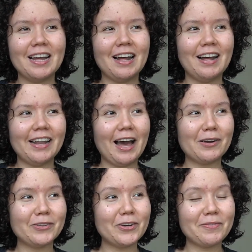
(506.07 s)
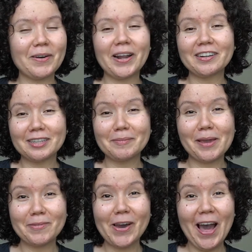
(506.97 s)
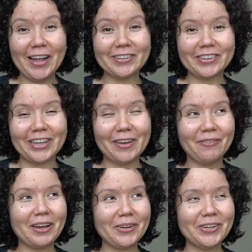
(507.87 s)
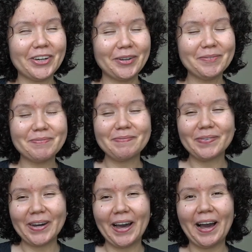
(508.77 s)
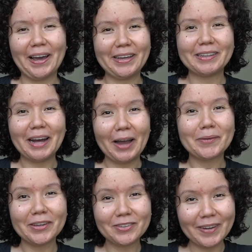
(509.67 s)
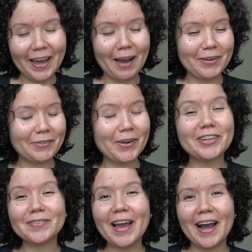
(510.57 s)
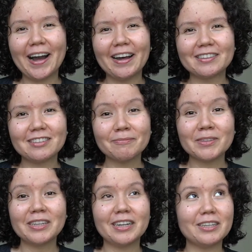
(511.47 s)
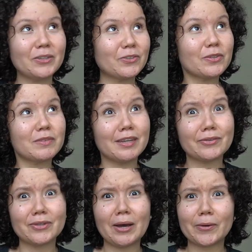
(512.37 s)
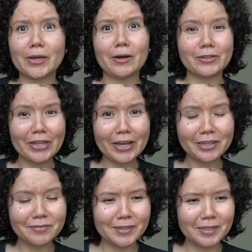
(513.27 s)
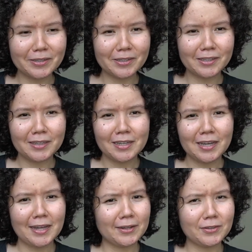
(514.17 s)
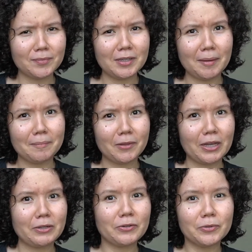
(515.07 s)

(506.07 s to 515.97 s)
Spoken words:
And I don't know if I would actually be able to handle it if I could. But I would raise my hands, and you know, sometimes when I would get on an elevator and it was me and like